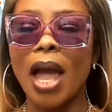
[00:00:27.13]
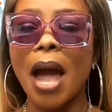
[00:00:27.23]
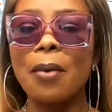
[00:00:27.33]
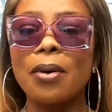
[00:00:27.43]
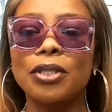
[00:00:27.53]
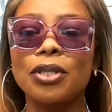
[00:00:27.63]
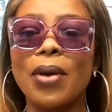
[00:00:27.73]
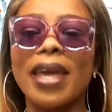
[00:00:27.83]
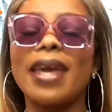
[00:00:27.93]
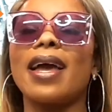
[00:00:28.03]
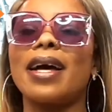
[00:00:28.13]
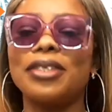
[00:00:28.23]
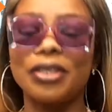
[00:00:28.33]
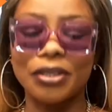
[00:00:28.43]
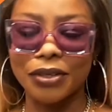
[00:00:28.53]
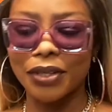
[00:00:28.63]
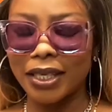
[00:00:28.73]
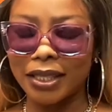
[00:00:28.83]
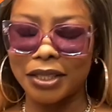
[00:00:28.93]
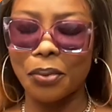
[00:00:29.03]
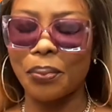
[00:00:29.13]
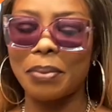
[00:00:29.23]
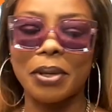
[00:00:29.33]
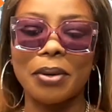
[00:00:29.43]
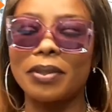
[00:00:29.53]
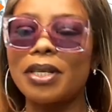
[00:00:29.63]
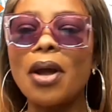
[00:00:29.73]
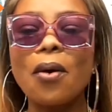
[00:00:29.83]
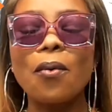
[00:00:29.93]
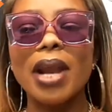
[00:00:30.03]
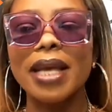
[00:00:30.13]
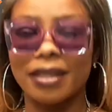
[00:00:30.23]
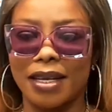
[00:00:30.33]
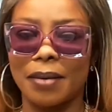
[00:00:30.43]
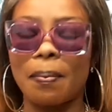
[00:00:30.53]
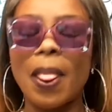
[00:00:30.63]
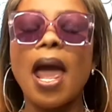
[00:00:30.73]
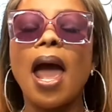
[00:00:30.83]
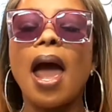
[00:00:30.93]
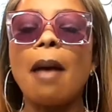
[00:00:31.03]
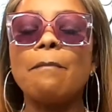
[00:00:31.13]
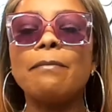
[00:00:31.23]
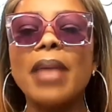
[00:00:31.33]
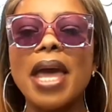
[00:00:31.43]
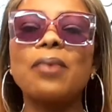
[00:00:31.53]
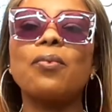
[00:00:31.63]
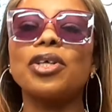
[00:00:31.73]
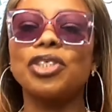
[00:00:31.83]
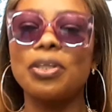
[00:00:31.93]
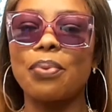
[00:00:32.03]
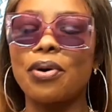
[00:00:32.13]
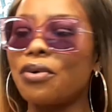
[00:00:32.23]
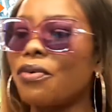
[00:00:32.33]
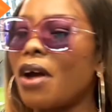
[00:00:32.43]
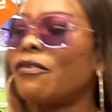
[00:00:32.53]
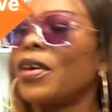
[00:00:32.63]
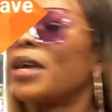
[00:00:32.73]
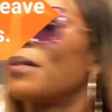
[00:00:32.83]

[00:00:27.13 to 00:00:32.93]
also eager to do this topic because, listen, men watching pornographic